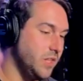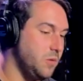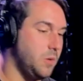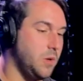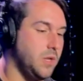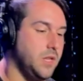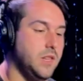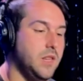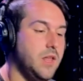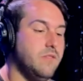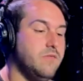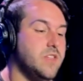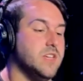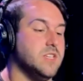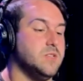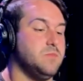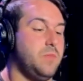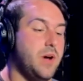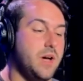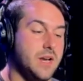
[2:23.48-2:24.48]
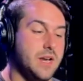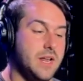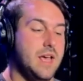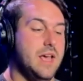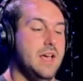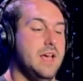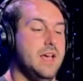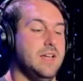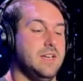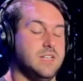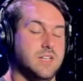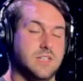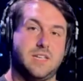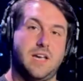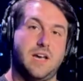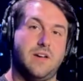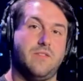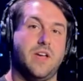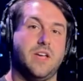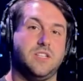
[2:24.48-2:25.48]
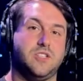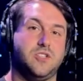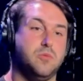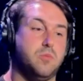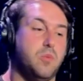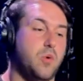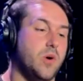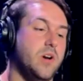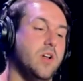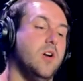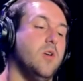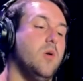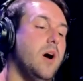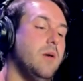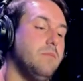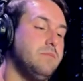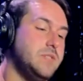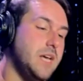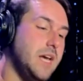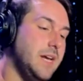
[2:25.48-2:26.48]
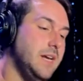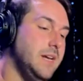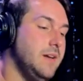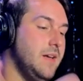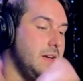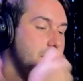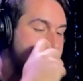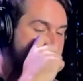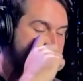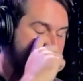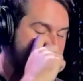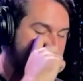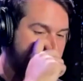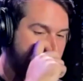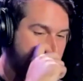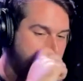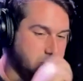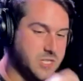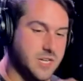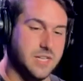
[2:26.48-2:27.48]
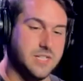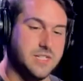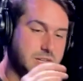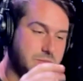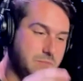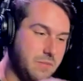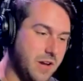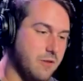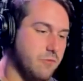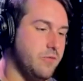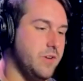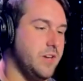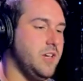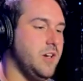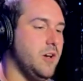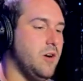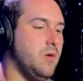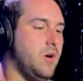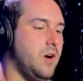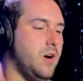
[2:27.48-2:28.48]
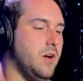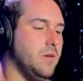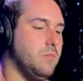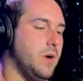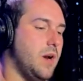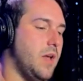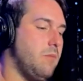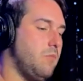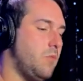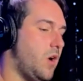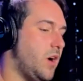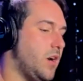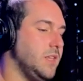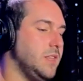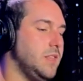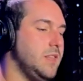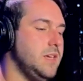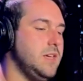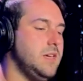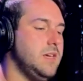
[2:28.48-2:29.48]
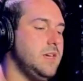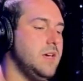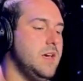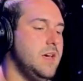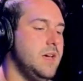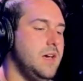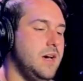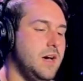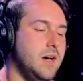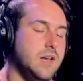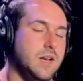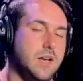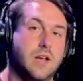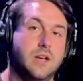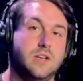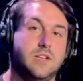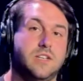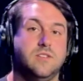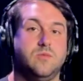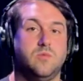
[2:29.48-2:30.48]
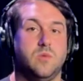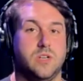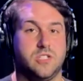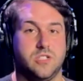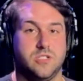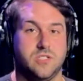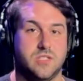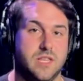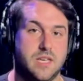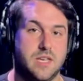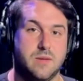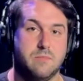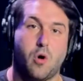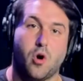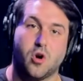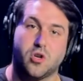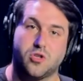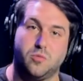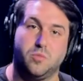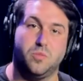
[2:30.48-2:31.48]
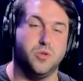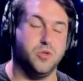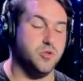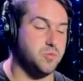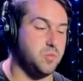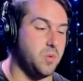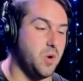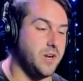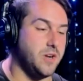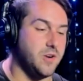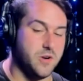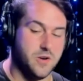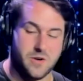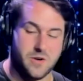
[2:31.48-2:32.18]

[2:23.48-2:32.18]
loved this, but it does have a 2.0 update, which I did make a video on. But I'm running the London, which is the Marshall Bluesbreaker